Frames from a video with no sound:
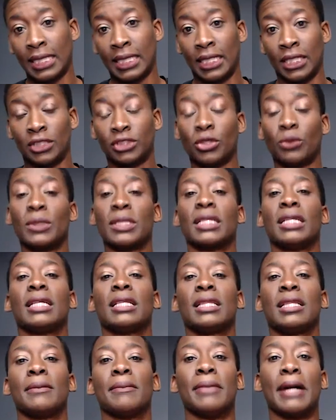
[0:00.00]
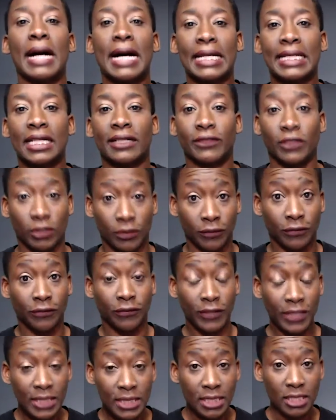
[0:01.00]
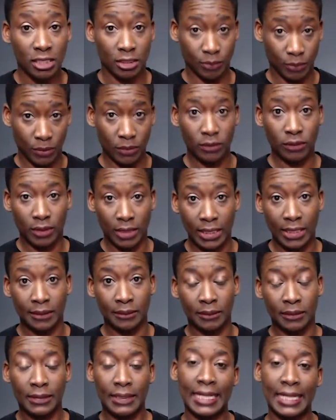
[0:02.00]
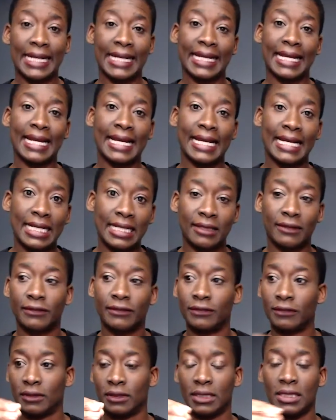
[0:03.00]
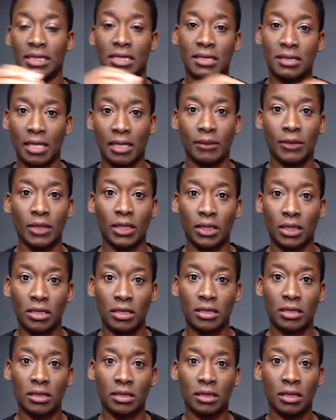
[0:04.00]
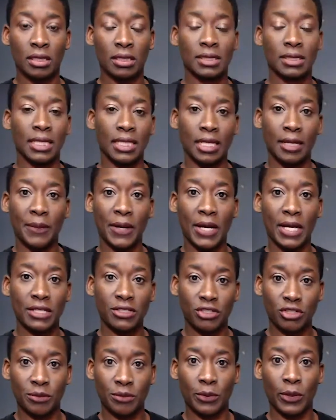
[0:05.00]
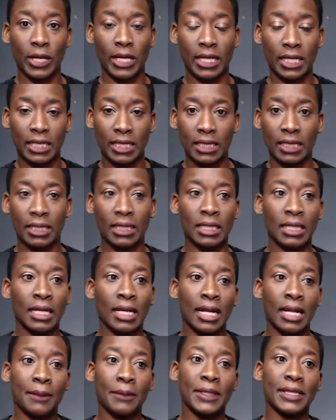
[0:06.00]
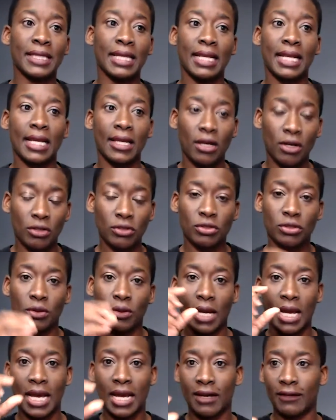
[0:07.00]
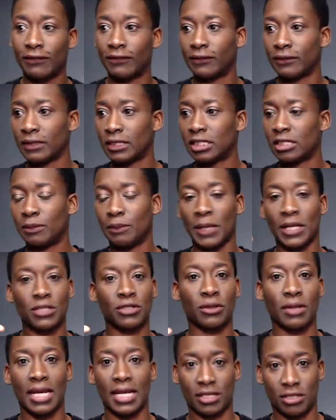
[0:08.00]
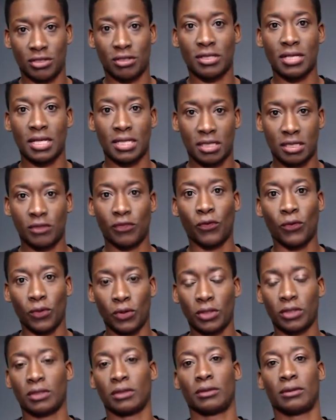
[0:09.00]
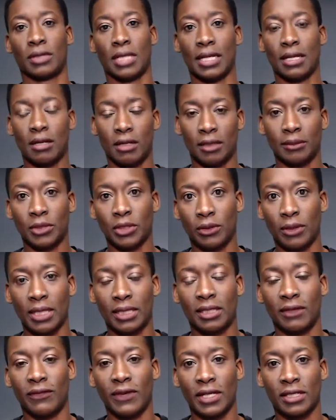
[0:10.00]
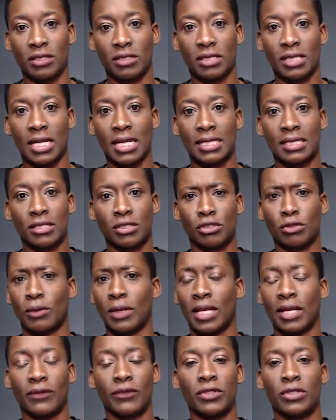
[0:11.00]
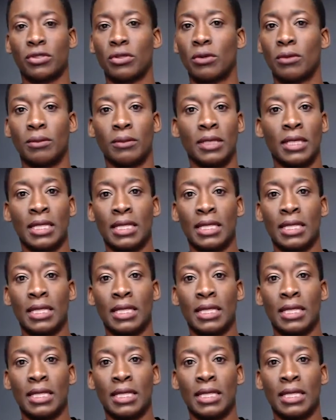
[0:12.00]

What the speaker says: So within the body of her fitness program, I have these same alerts, take a posture break, but then I also have special exercises for her. I call them corrective exercises. So every so